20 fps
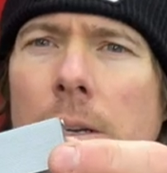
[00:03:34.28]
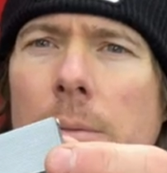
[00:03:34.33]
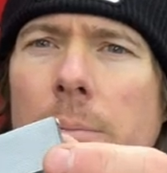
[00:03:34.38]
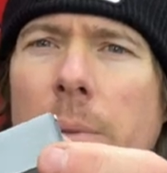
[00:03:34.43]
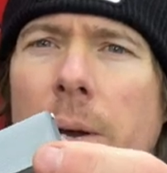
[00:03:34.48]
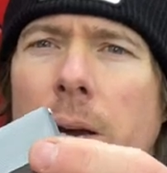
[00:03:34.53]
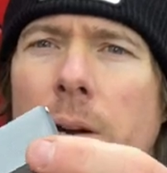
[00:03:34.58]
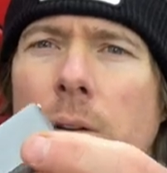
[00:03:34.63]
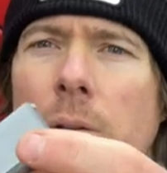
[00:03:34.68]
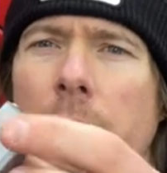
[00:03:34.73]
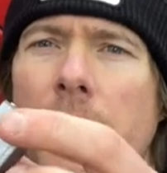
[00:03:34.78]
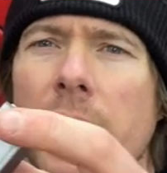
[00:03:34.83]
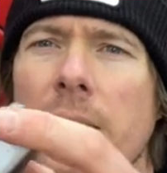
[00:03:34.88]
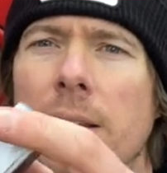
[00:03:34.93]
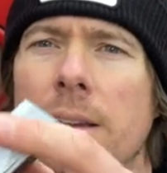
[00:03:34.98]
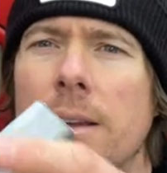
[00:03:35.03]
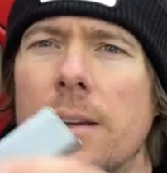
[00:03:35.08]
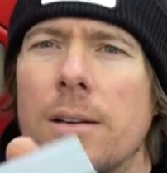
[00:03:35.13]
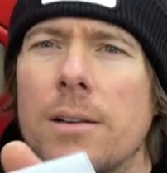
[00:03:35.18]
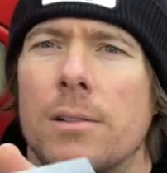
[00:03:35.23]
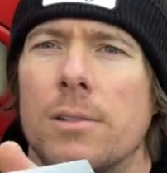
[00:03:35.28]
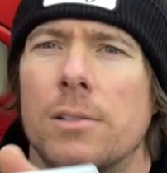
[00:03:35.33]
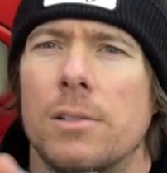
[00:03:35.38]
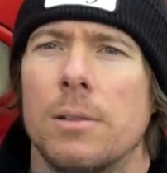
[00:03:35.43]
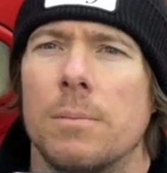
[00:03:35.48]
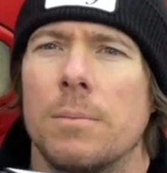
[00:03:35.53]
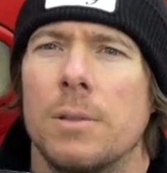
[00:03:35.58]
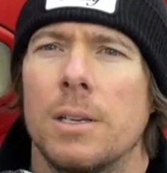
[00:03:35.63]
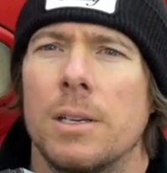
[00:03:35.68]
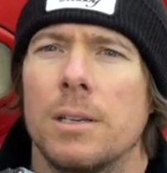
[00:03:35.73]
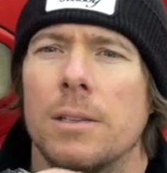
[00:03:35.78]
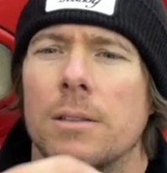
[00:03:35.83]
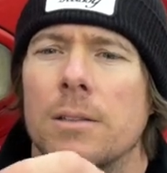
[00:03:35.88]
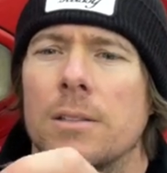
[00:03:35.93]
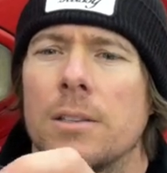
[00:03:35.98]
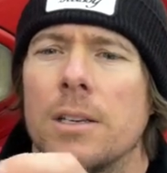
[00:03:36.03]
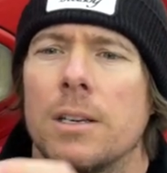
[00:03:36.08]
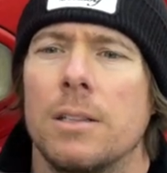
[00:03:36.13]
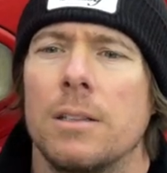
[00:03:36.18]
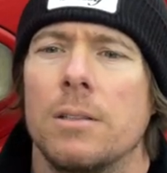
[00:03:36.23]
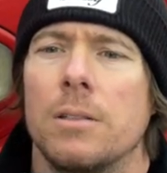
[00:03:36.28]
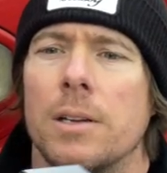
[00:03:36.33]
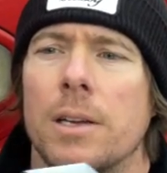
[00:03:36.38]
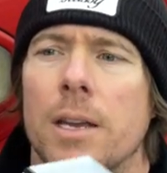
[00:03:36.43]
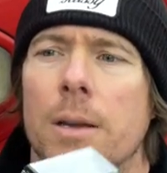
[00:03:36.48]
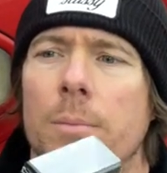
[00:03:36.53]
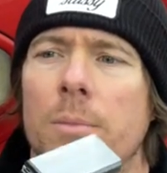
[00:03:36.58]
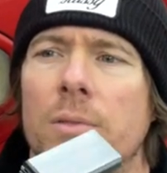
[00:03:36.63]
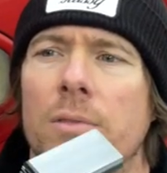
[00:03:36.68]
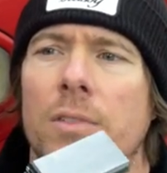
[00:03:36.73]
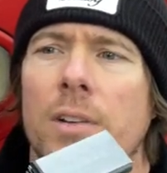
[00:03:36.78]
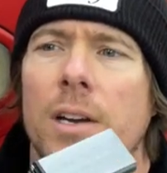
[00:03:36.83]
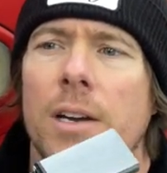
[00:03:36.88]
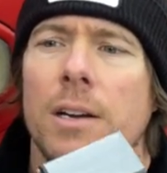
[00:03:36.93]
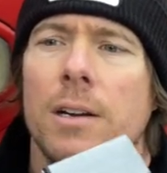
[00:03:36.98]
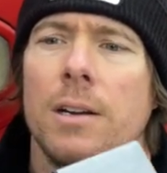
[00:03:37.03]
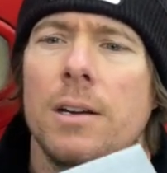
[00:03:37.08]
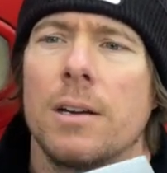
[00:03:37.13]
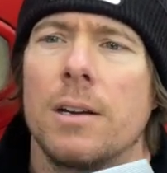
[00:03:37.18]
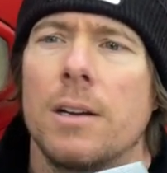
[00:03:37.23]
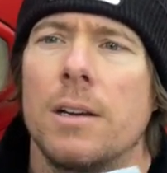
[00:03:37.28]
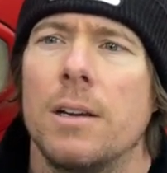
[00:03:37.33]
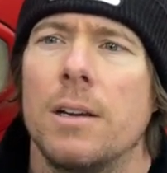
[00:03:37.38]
power bank here or something. It's like a little amplifier.